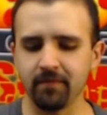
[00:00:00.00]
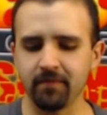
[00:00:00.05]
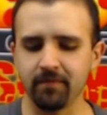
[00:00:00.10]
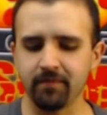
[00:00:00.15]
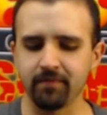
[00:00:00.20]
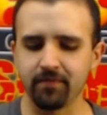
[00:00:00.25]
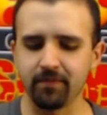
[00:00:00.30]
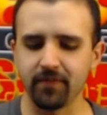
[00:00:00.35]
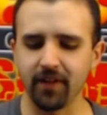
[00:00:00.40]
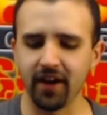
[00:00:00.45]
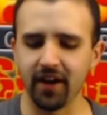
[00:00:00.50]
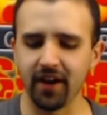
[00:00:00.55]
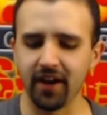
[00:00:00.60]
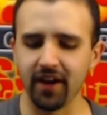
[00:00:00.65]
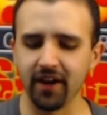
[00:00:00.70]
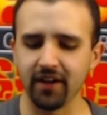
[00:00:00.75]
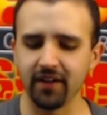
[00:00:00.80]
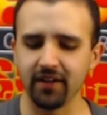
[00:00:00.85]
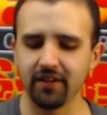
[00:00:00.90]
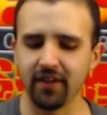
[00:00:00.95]

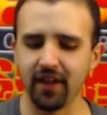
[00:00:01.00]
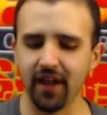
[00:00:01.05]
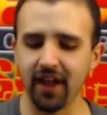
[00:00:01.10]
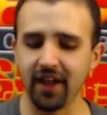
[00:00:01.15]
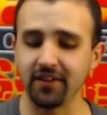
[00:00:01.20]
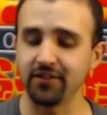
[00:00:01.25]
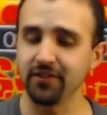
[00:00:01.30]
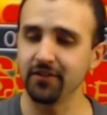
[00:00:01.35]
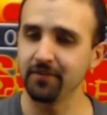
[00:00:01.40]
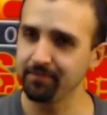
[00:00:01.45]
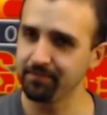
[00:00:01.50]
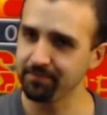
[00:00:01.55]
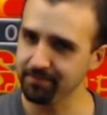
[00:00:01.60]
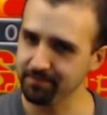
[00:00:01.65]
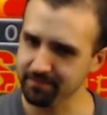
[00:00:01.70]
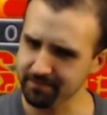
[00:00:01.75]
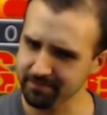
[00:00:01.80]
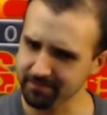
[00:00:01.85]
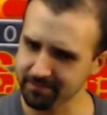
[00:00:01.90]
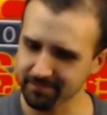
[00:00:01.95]
And
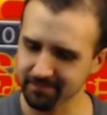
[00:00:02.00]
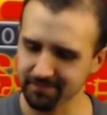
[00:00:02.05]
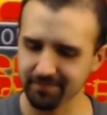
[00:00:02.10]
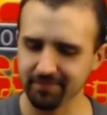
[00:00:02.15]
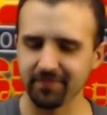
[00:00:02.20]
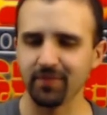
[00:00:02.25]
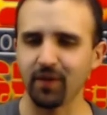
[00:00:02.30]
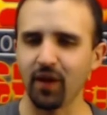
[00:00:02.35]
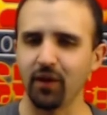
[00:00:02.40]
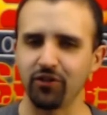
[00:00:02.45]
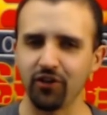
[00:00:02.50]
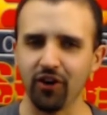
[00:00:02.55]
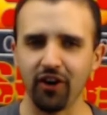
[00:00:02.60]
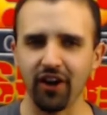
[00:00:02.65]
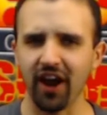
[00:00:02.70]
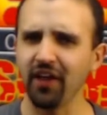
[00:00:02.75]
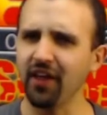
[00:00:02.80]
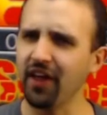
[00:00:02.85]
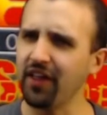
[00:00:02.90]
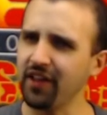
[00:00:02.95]
sorry, I
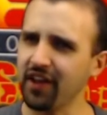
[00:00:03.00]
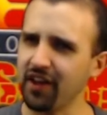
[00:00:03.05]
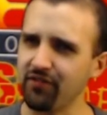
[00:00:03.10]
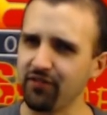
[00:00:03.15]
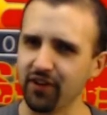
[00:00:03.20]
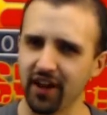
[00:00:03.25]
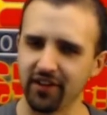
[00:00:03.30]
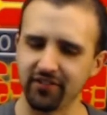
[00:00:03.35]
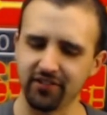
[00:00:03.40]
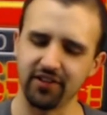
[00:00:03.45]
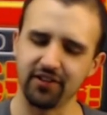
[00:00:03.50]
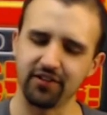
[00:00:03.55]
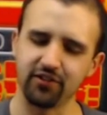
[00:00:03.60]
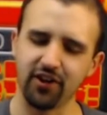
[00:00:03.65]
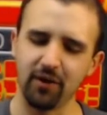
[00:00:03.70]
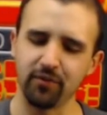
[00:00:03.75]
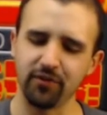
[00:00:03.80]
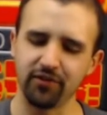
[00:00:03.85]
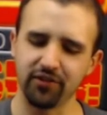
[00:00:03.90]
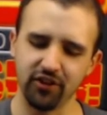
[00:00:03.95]
think I forgot to describe
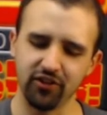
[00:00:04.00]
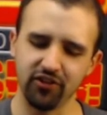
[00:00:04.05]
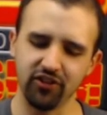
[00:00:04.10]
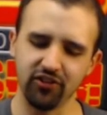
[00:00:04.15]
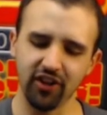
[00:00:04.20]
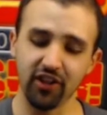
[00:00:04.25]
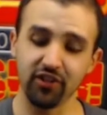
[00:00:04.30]
what Synergy does.